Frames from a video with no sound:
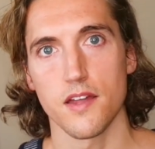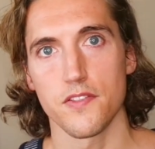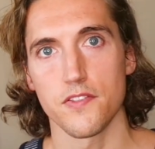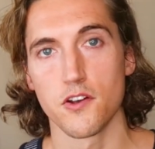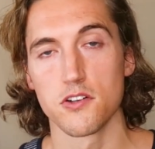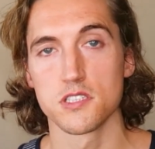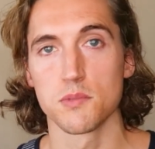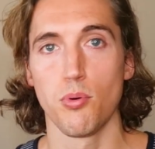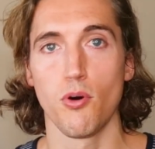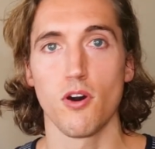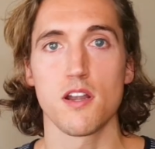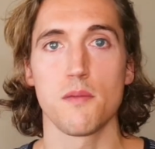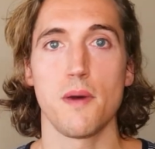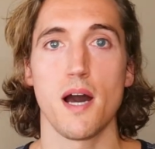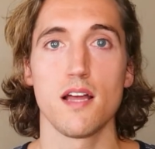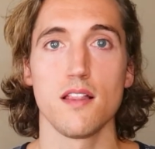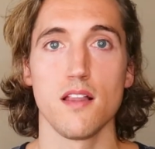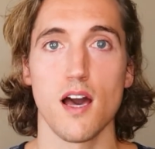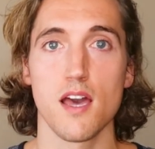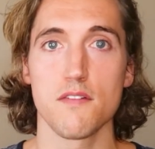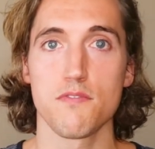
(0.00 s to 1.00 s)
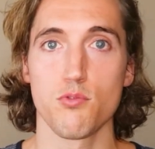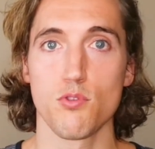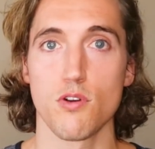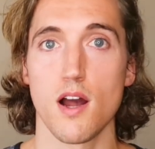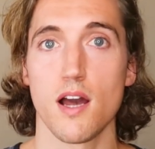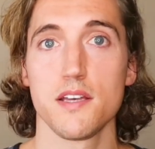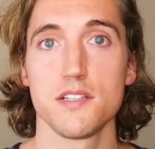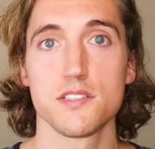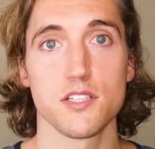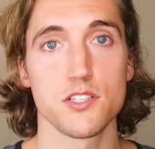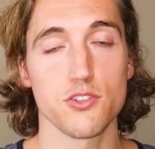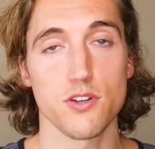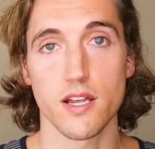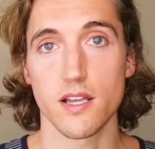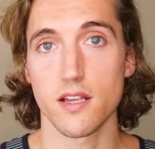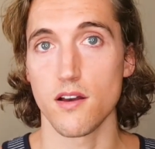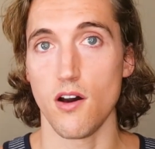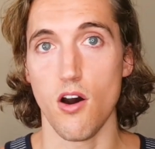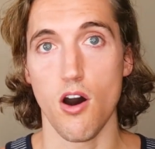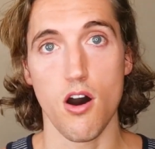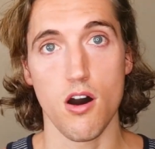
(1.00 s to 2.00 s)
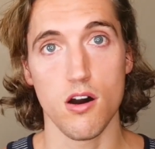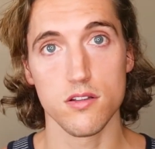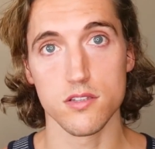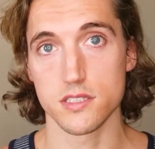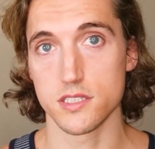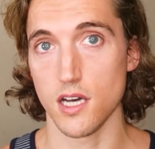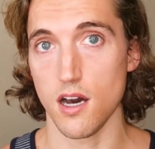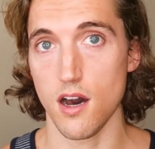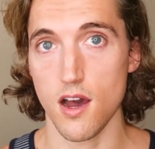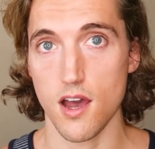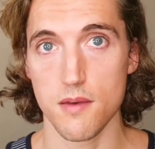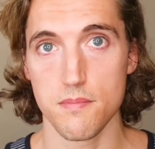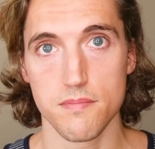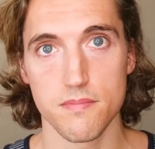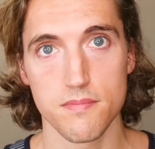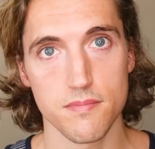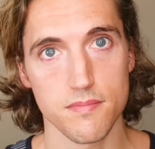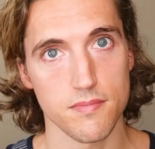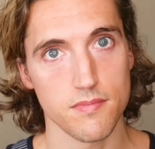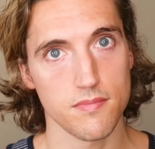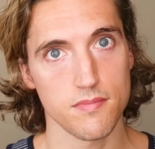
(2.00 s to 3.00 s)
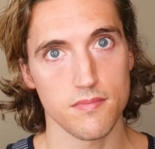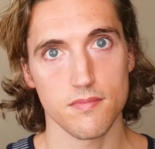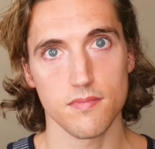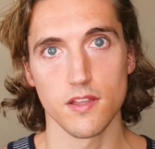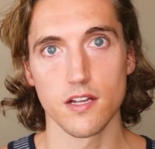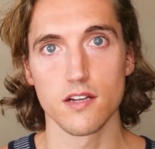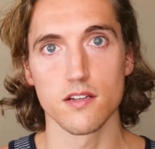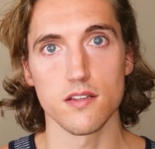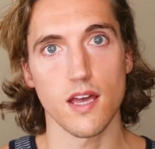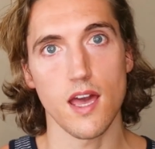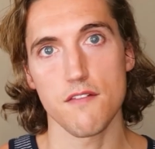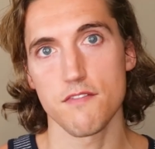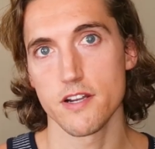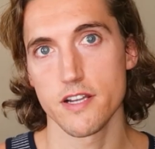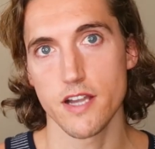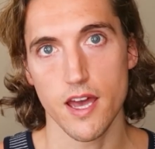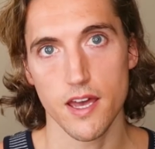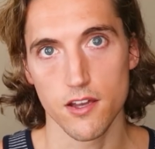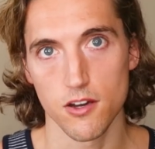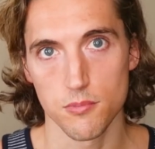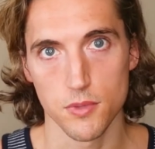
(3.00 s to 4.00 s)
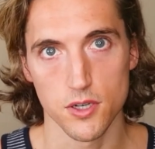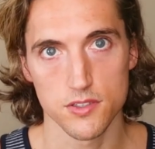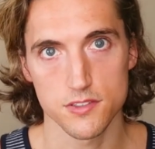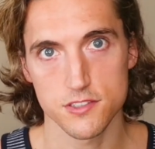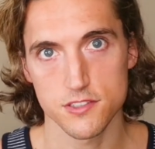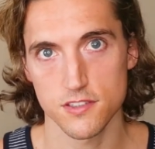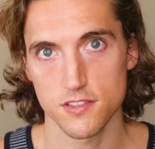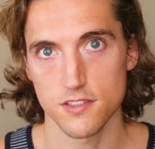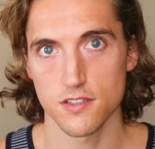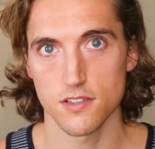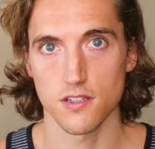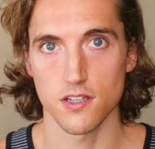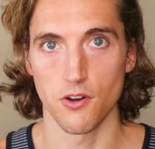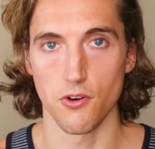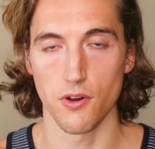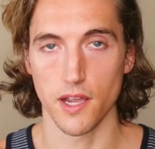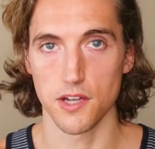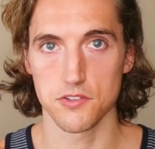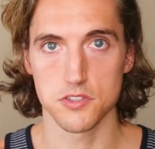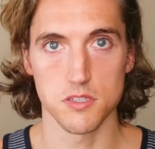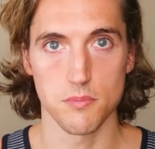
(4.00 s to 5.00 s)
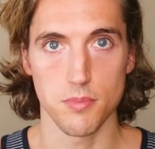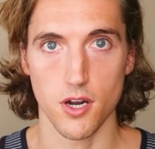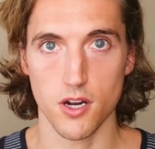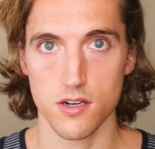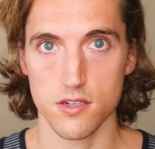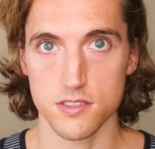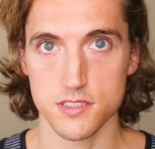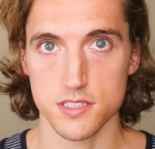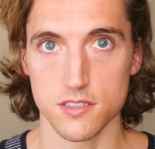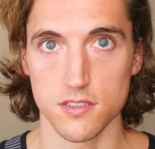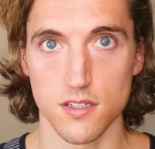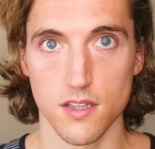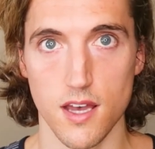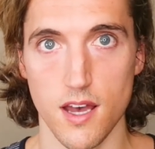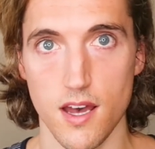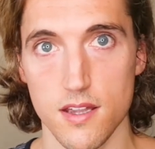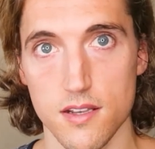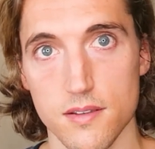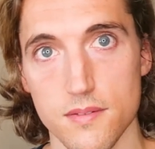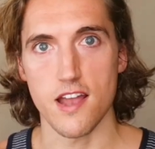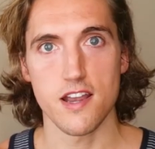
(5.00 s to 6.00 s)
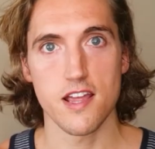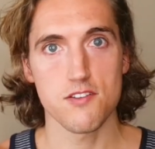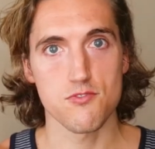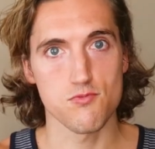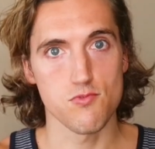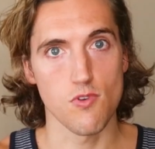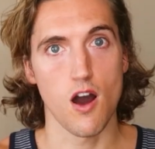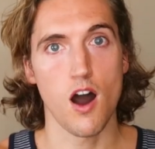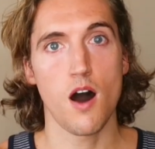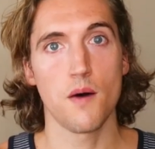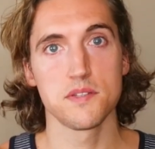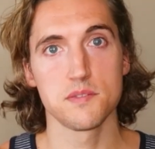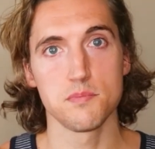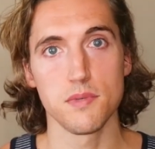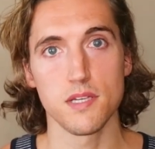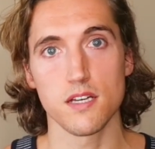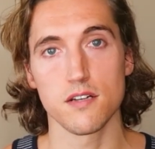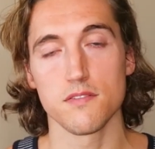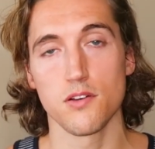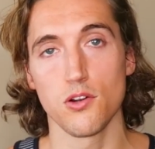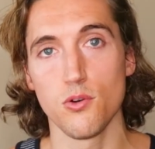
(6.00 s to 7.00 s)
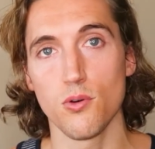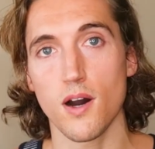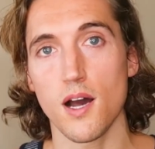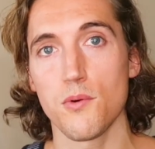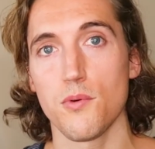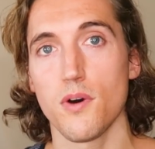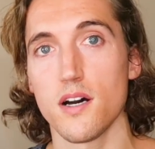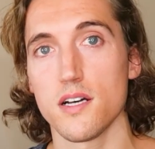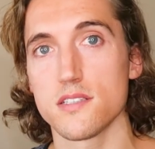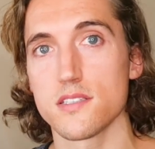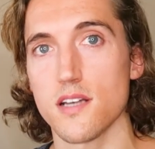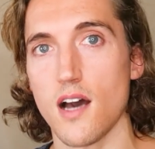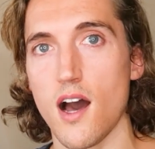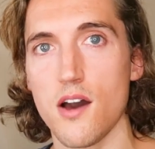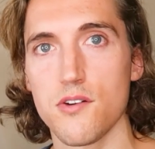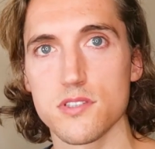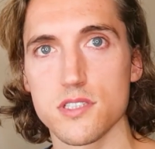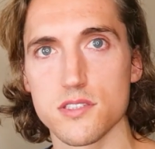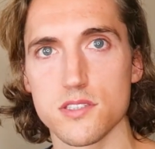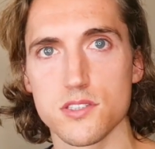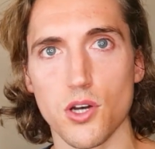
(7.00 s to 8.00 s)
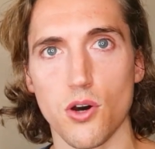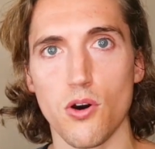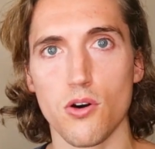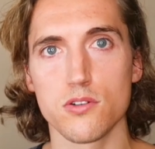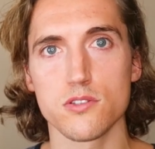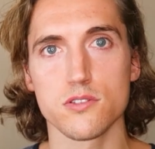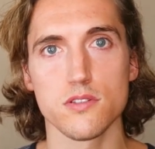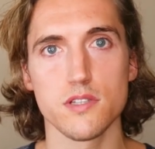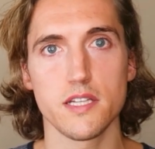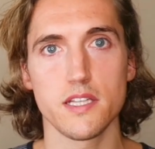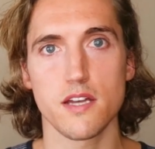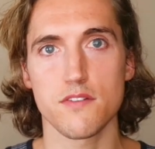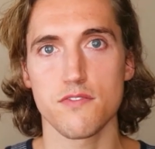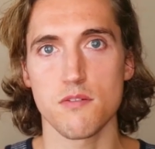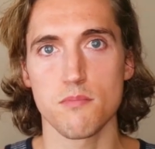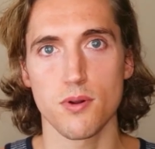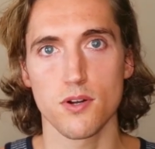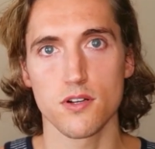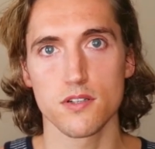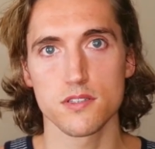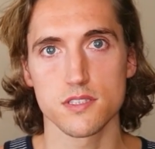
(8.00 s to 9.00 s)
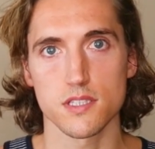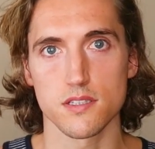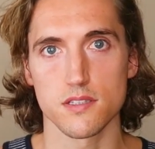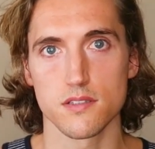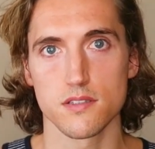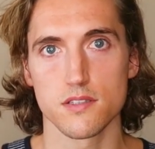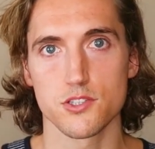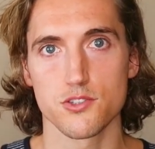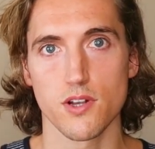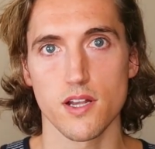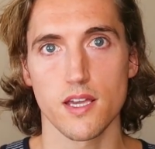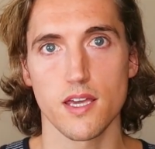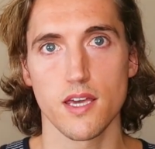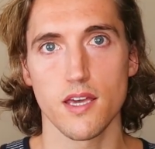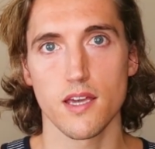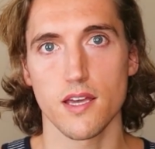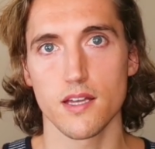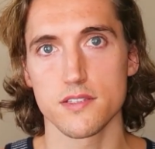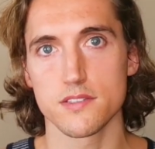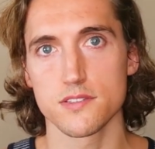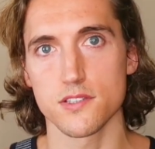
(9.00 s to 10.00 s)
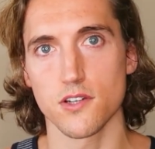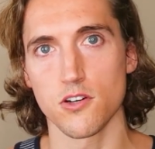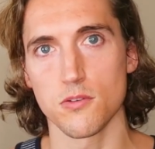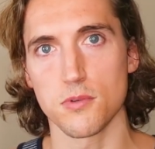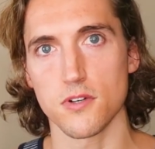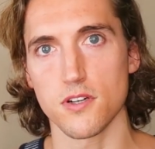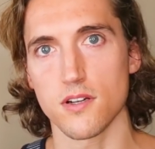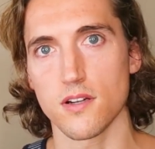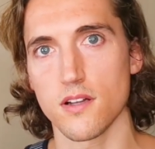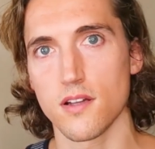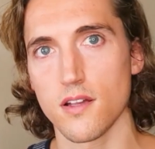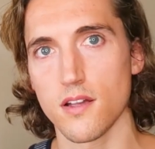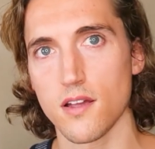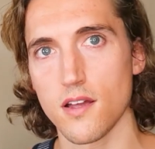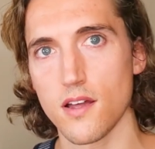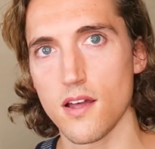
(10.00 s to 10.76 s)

There was a point in my life where I used to drink all the time, literally every day almost, going out to the bars and all that. And it robbed me of who I was. I was a totally different person, drinking and sober.